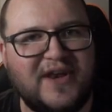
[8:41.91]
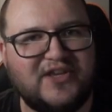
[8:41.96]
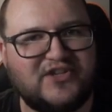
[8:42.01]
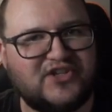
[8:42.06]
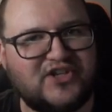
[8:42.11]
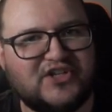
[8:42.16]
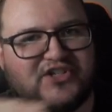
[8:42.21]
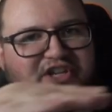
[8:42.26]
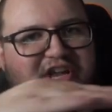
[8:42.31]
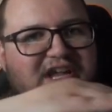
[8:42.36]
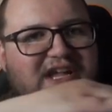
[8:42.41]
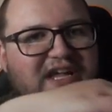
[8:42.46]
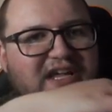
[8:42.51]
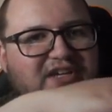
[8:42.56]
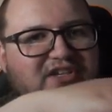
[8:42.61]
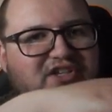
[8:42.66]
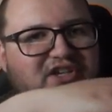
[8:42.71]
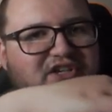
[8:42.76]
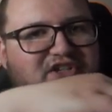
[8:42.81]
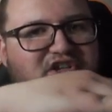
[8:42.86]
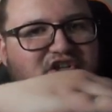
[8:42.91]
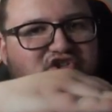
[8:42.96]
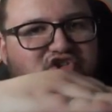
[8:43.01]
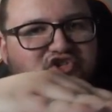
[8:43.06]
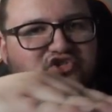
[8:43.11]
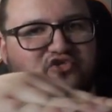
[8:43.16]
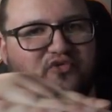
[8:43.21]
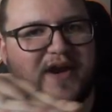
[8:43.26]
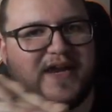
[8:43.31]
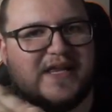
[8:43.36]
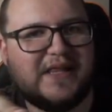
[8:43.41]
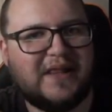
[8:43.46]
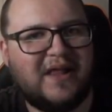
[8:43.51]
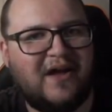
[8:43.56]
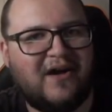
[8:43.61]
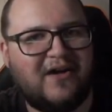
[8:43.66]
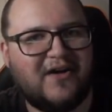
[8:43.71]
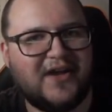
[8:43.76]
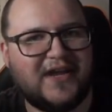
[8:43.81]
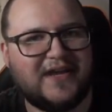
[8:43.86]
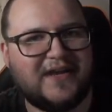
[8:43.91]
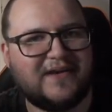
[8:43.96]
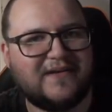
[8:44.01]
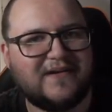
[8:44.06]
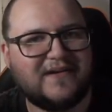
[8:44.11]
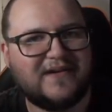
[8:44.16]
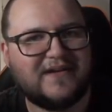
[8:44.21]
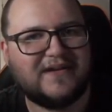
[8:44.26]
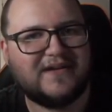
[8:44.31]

It's just, it's just a straight line.